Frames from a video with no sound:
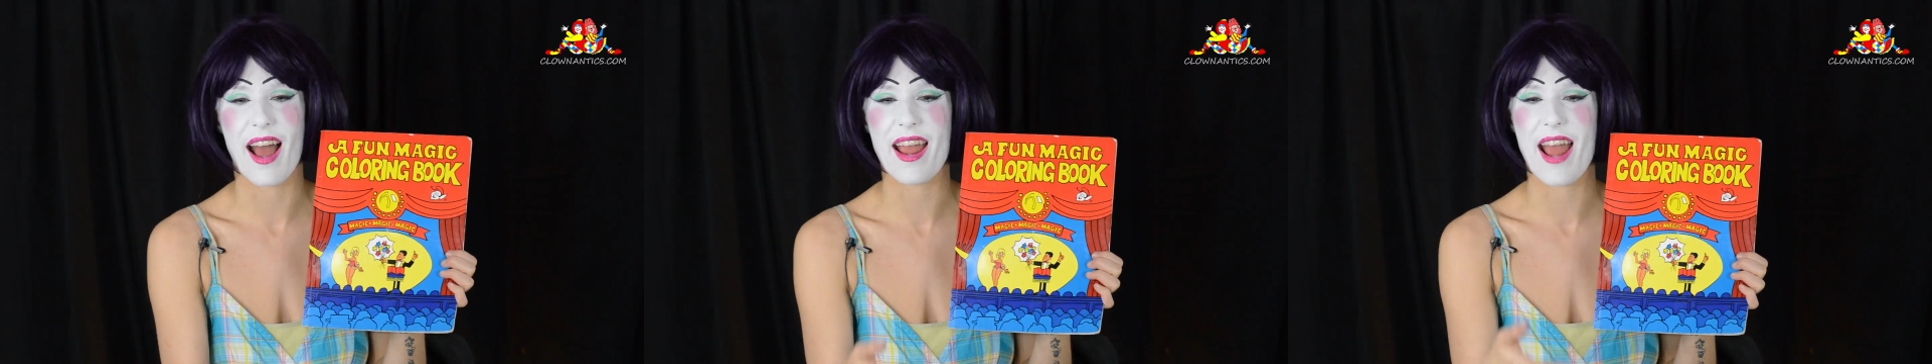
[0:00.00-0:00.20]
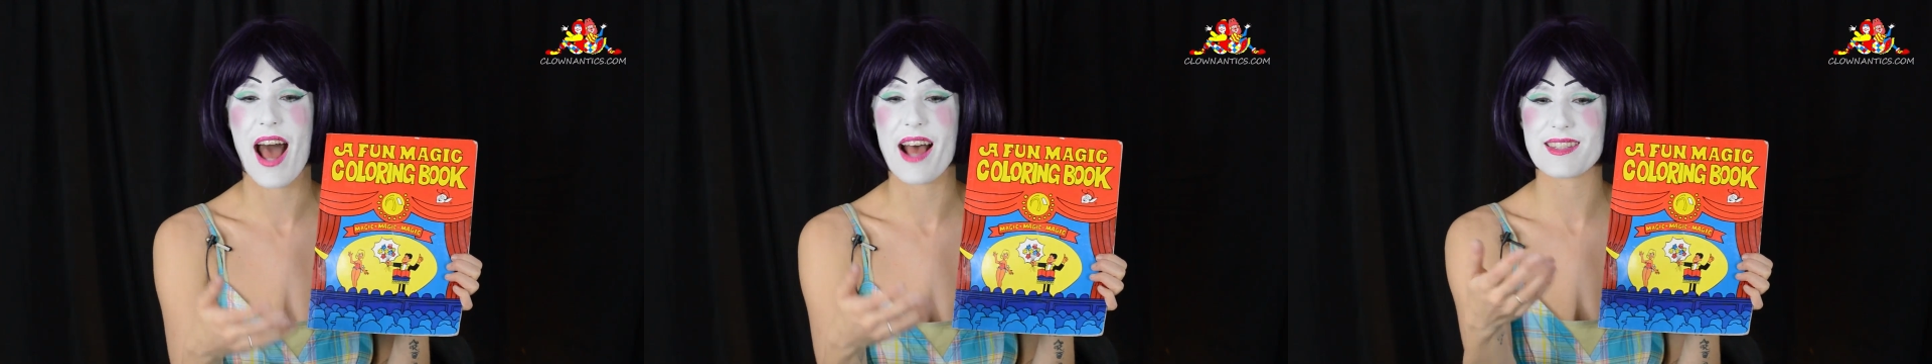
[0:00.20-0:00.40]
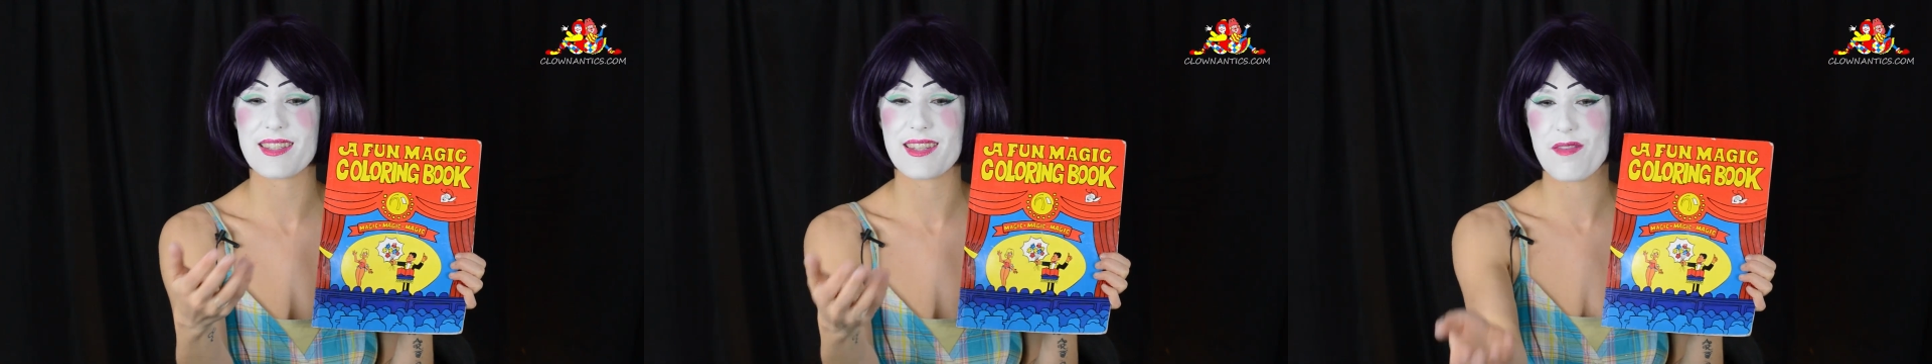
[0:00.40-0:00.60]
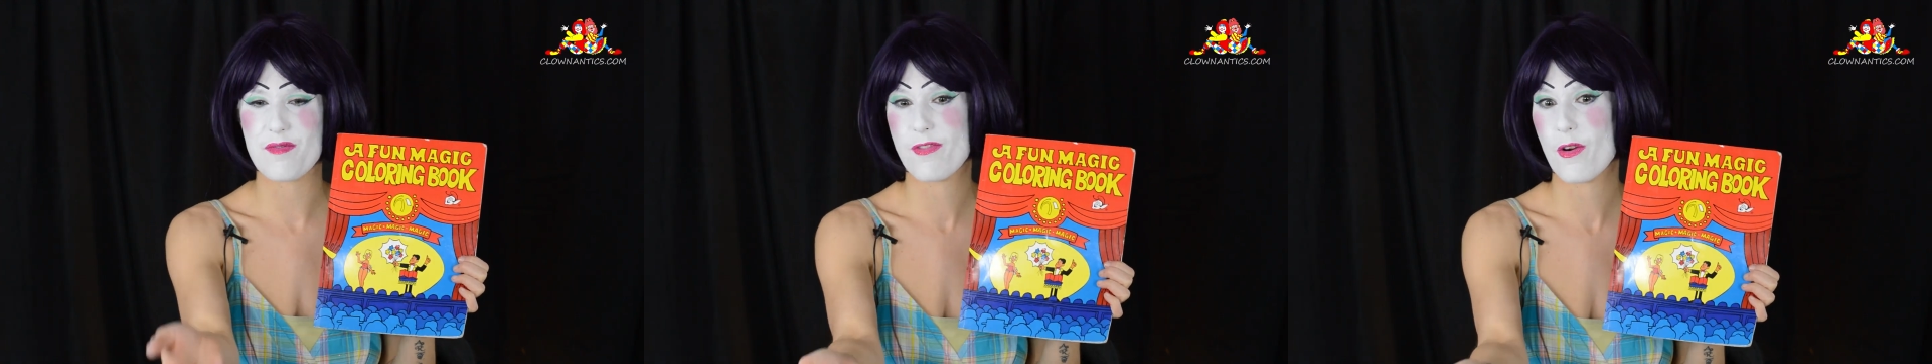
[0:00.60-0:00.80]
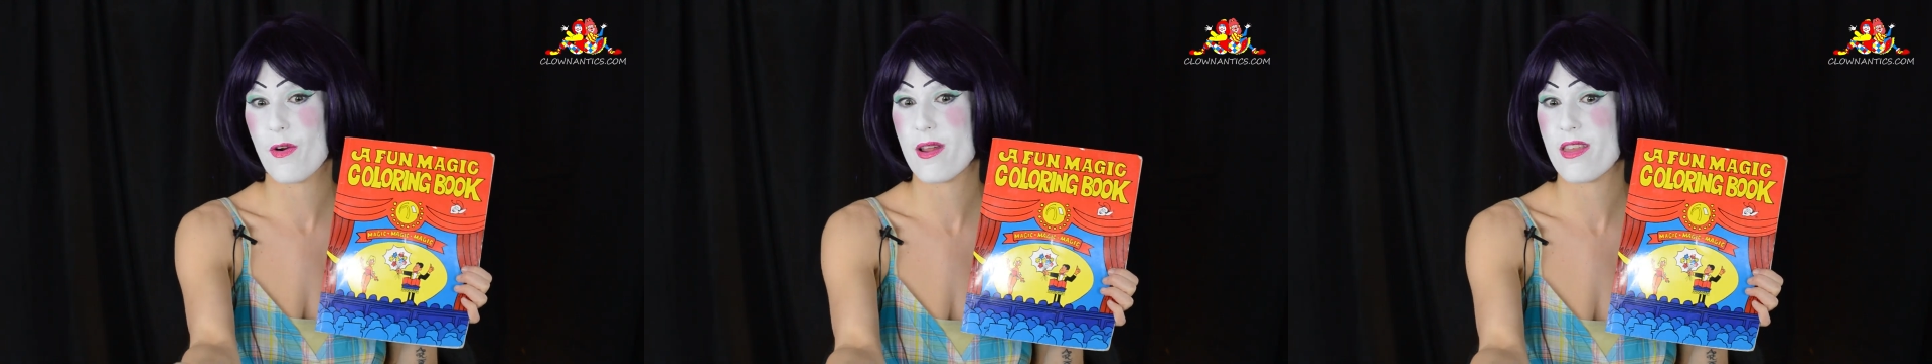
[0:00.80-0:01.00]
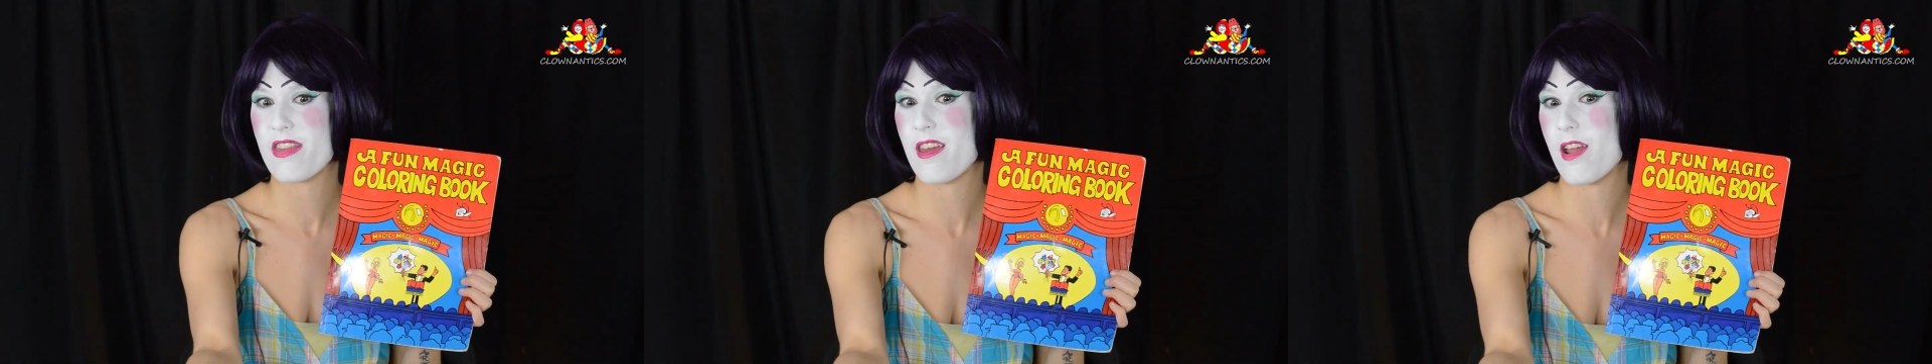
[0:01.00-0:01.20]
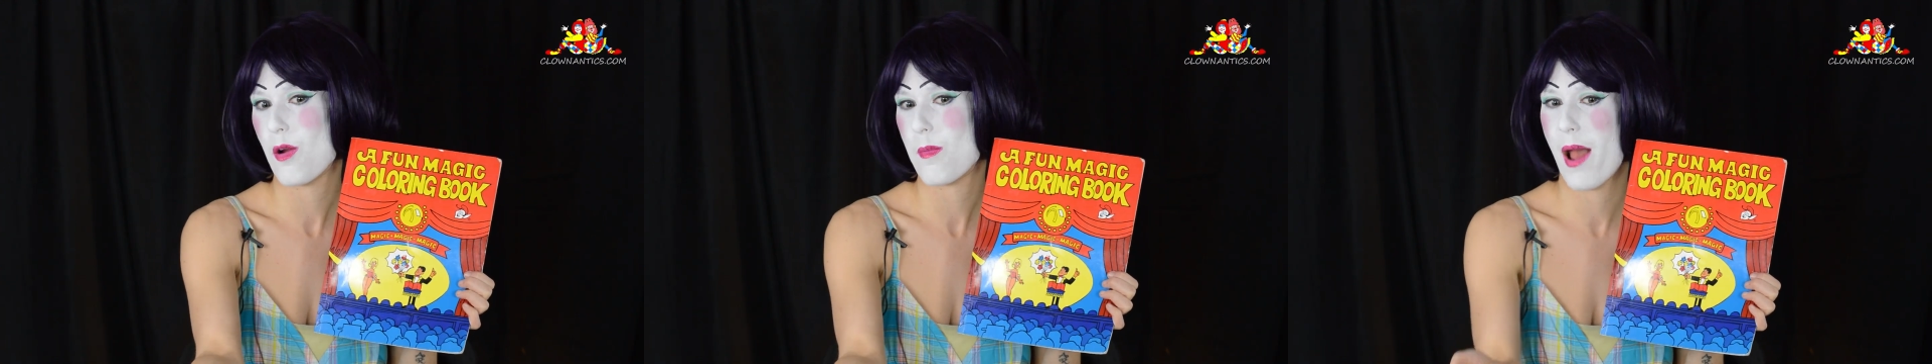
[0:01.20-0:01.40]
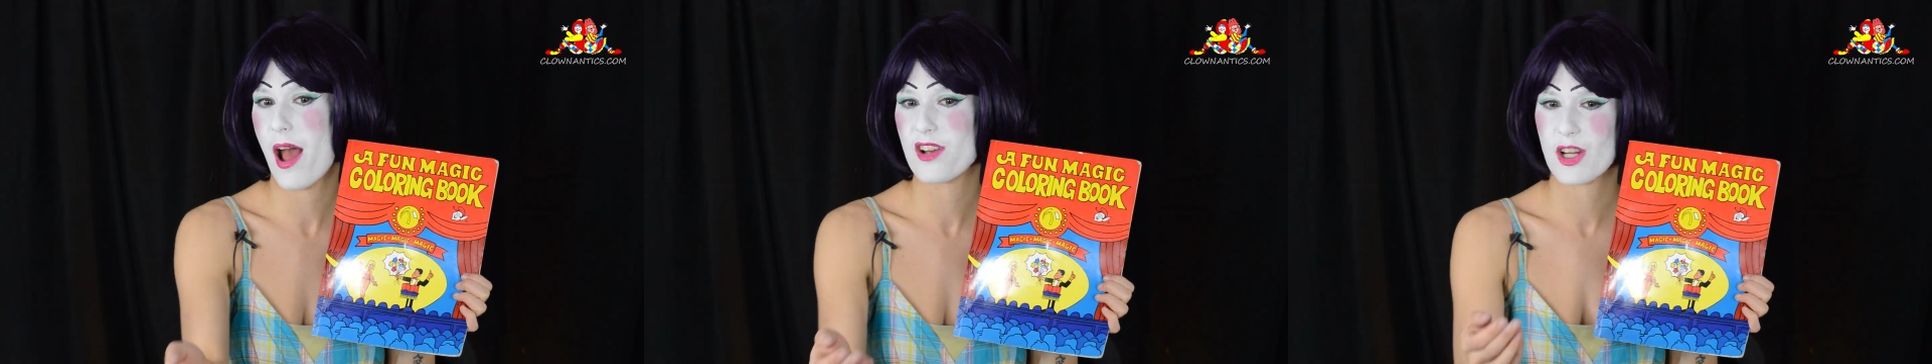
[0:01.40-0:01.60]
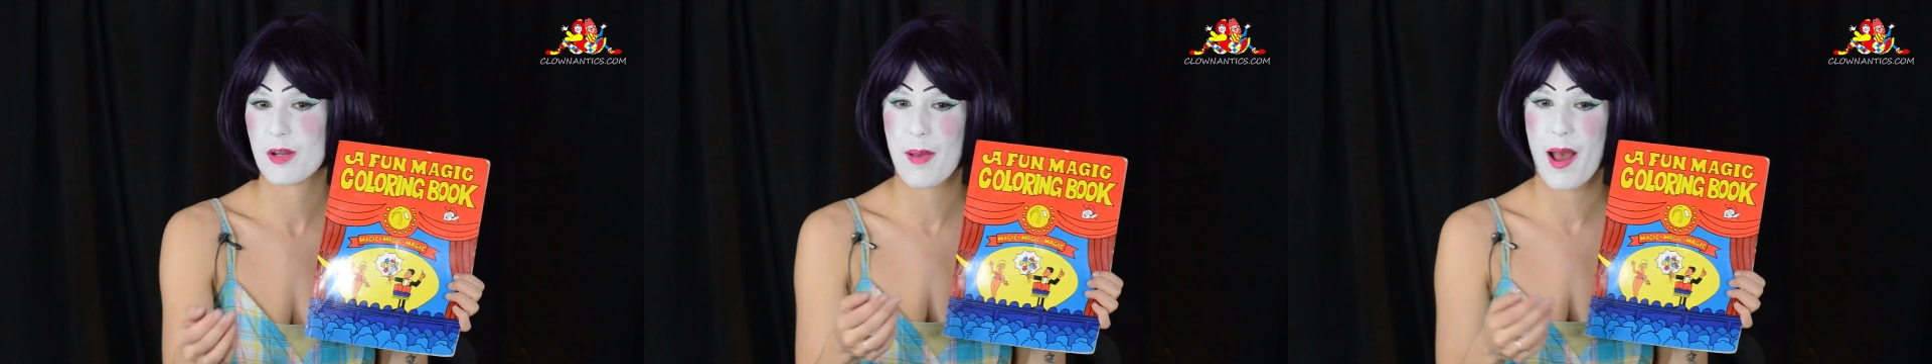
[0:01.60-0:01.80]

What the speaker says: I ask them for their magic